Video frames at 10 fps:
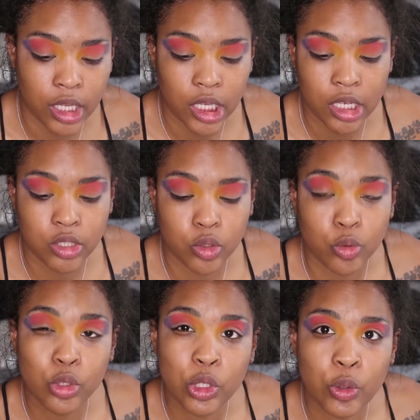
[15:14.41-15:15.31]
because
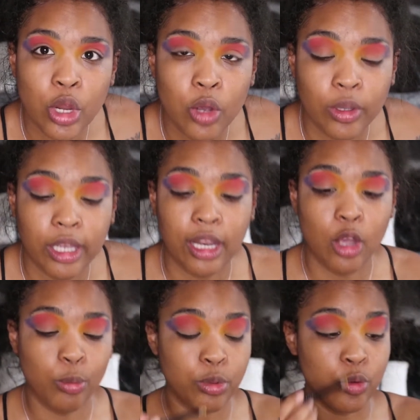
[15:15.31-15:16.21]
who you know can
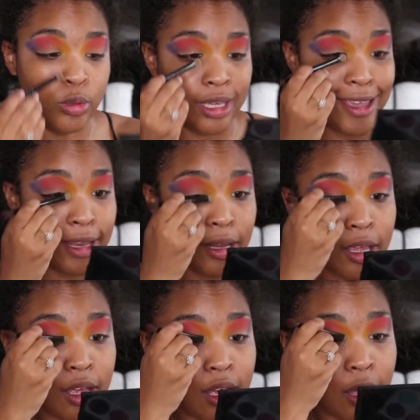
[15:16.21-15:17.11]
help you get
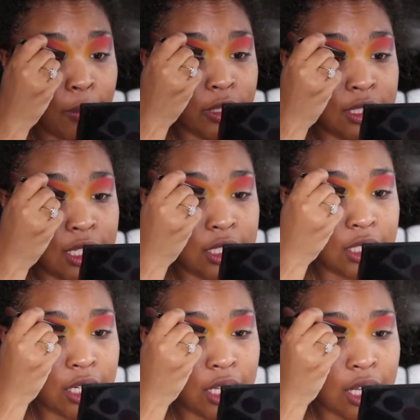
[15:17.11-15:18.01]
a
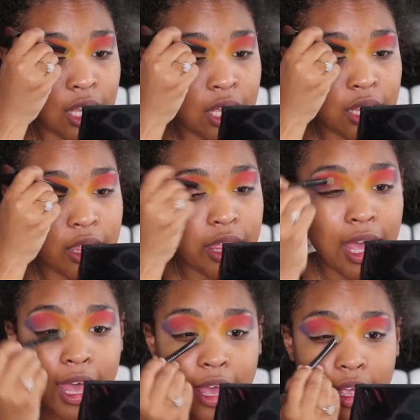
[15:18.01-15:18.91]
position
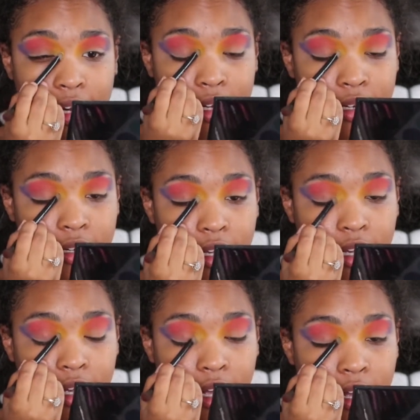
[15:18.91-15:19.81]
that
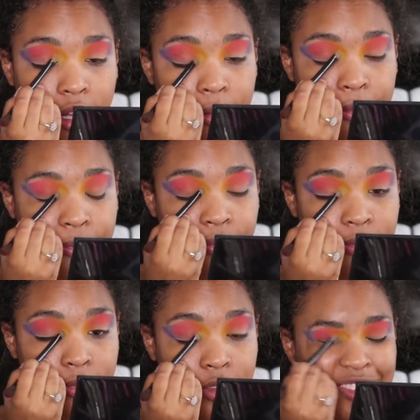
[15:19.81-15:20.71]

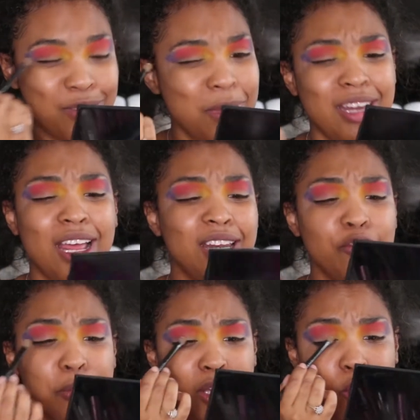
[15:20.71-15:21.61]
you may not
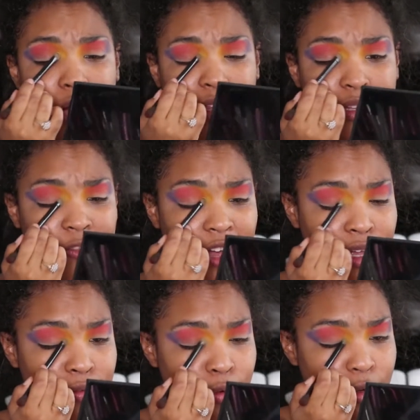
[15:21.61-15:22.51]
even be
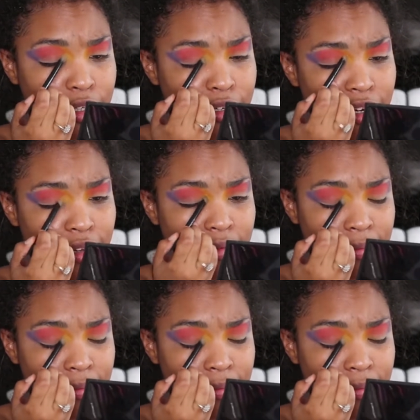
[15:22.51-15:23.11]
qualified for, you know.